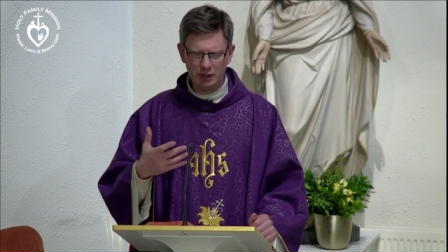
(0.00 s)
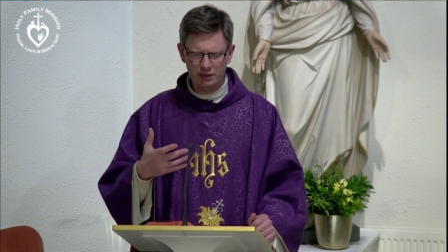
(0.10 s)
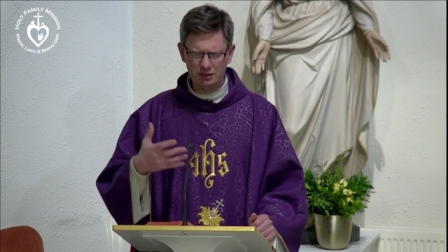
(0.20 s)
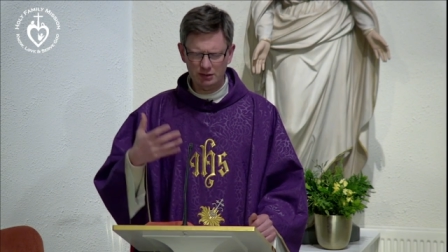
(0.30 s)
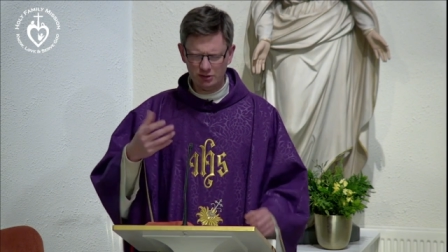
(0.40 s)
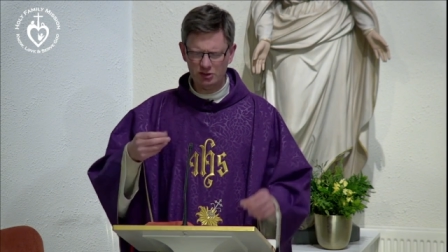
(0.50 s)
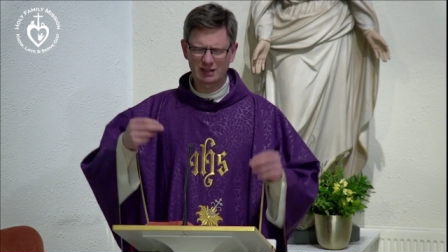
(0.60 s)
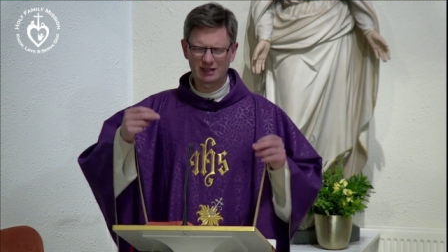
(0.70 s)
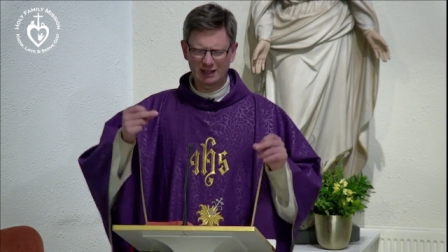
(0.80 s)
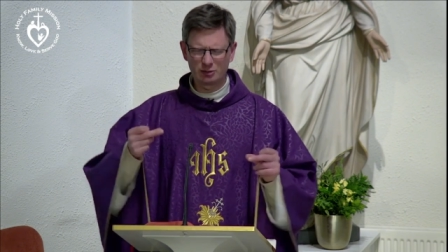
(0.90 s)
So not, not just kind
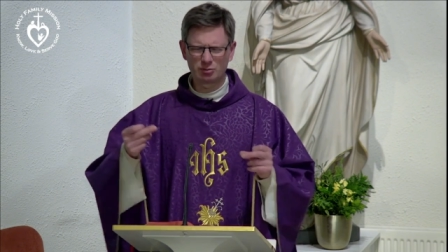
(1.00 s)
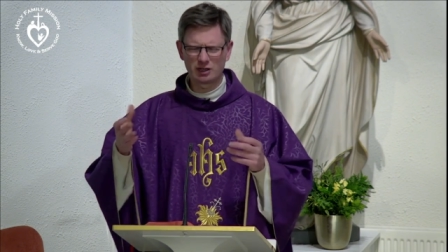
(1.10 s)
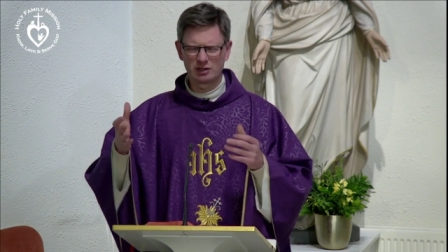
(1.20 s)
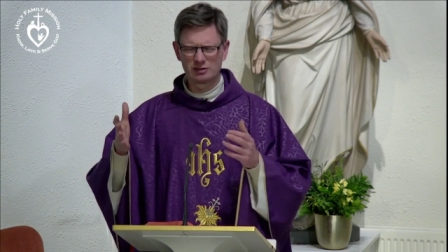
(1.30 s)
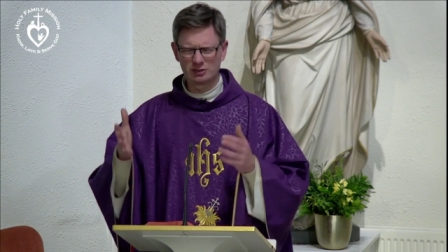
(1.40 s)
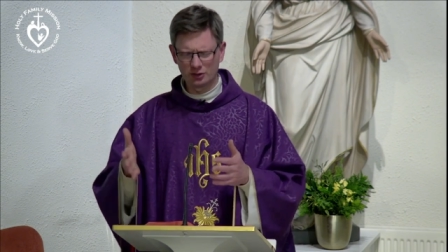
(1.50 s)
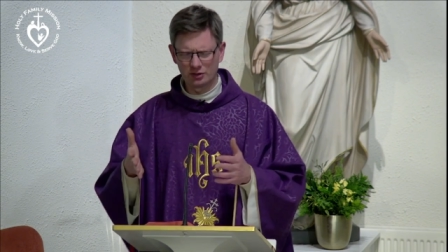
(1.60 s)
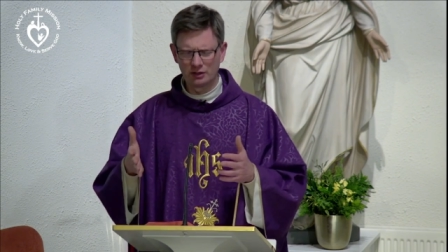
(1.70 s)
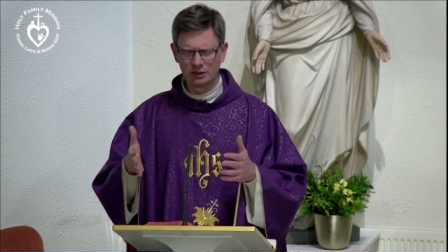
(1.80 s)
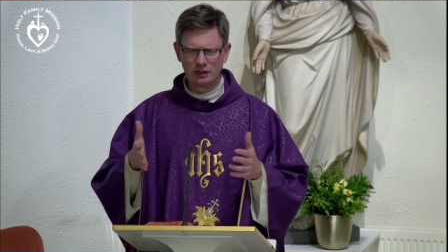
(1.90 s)
of get the prayer done,
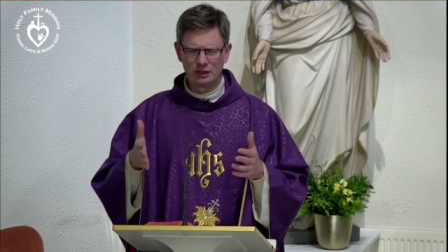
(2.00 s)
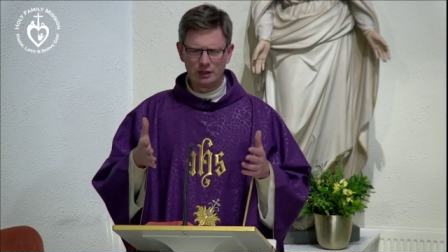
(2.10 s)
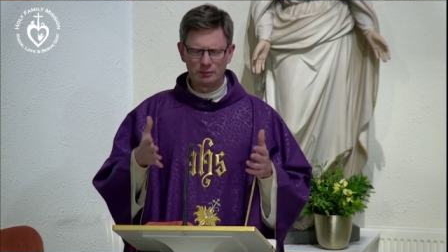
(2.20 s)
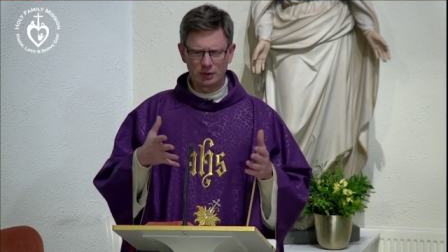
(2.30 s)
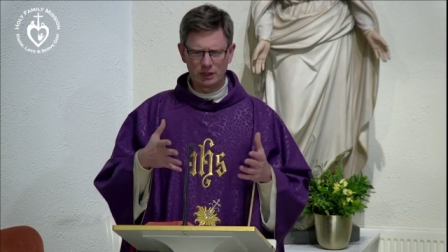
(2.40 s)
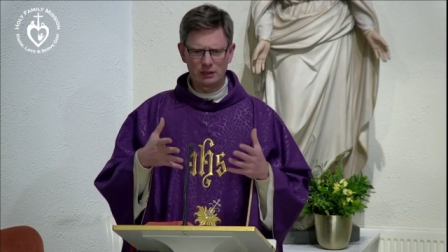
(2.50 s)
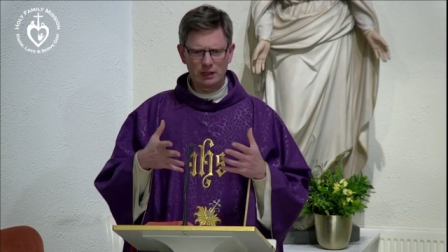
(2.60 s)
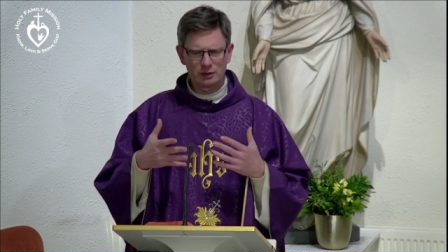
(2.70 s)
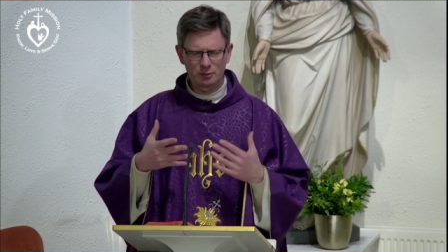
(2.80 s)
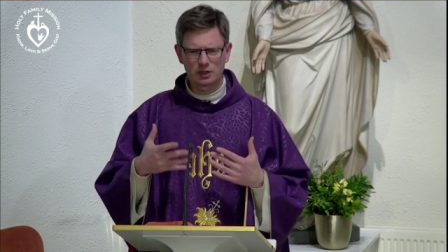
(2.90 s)
but in,
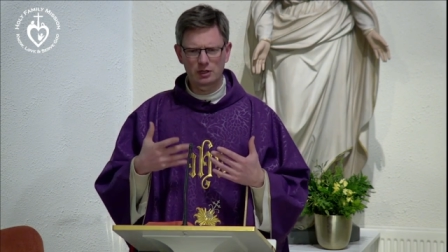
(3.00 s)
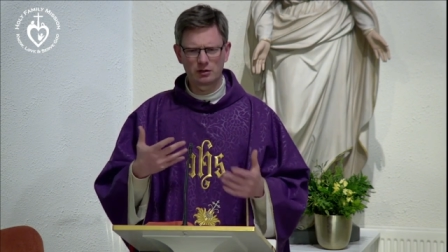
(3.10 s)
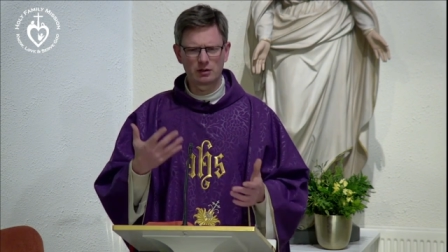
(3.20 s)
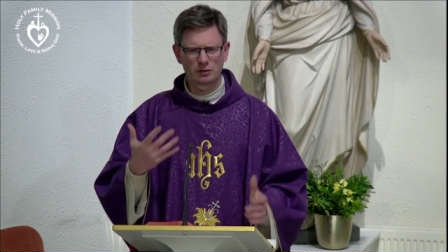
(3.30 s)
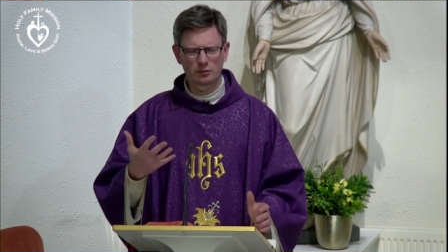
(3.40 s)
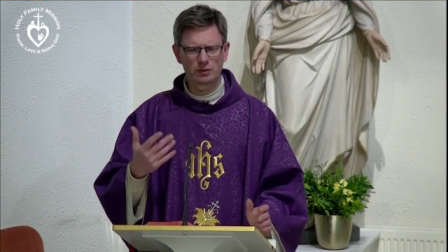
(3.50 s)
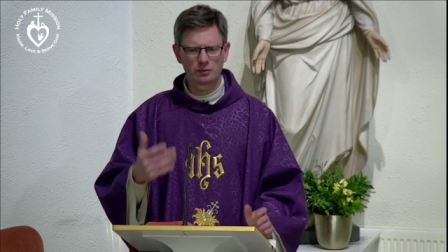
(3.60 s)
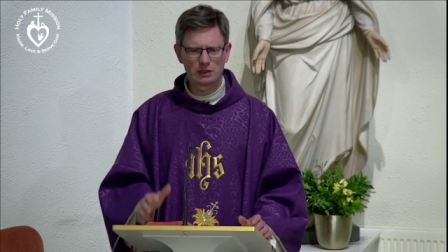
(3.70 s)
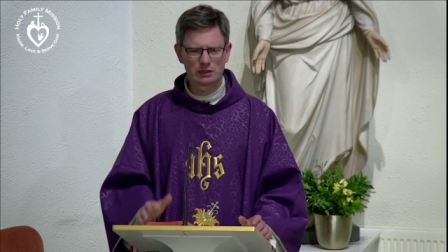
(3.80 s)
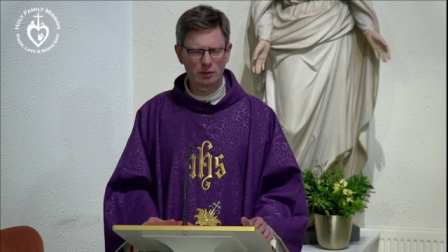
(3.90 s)
in the prayer, Lord, what,
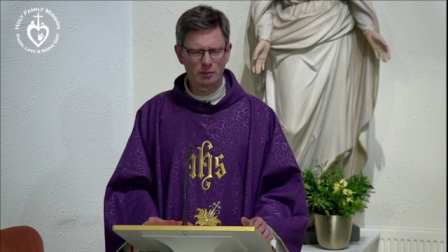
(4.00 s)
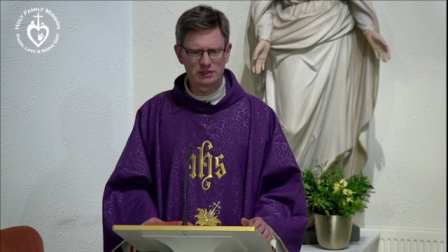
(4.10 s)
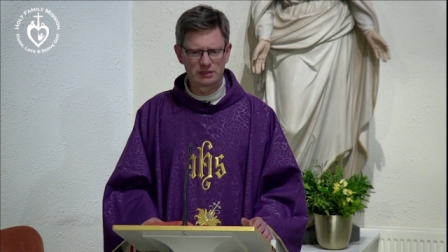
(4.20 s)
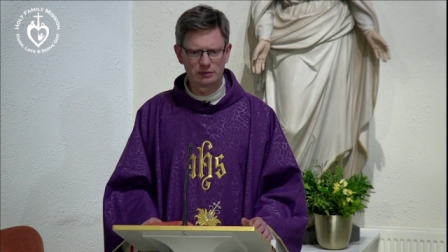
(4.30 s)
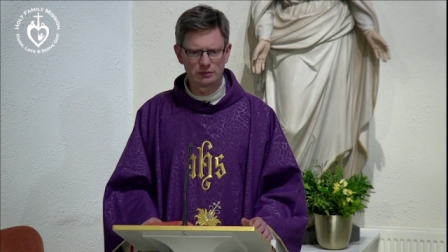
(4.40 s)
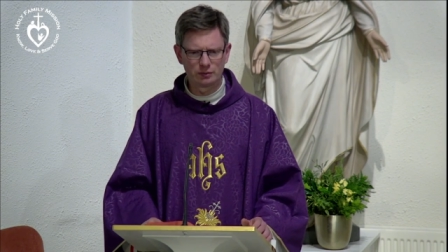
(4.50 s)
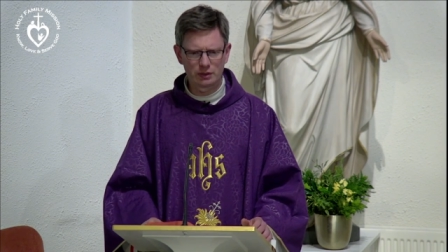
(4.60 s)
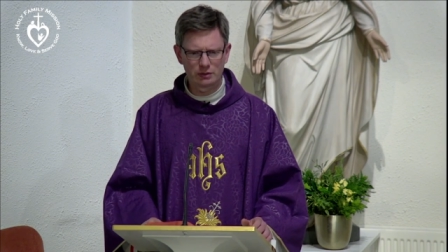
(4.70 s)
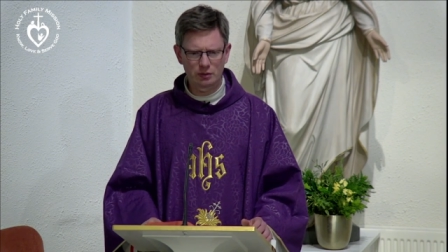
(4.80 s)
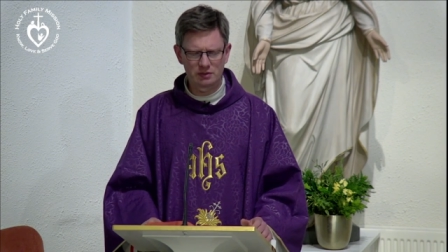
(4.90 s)
what do you want me to do? What do
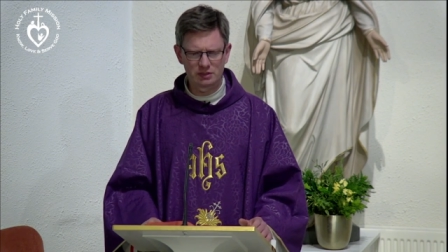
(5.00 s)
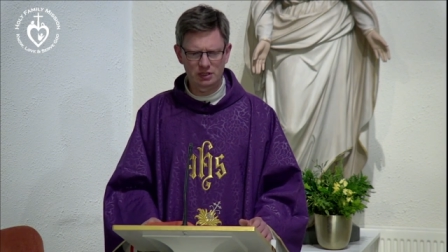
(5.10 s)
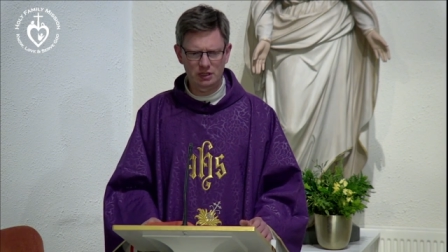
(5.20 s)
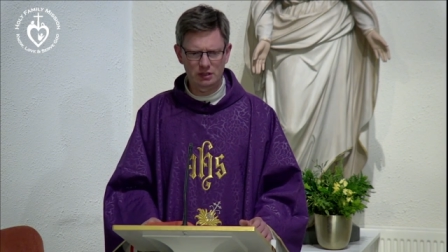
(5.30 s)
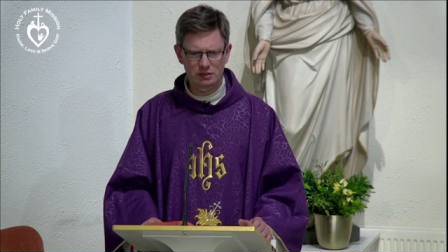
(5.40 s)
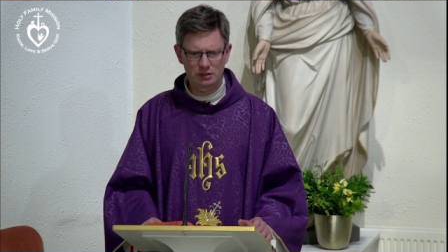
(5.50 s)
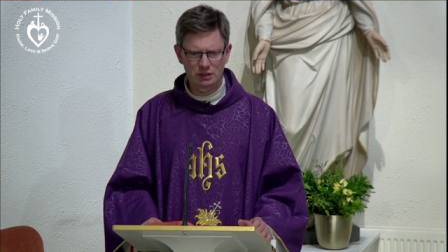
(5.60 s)
you want me to change?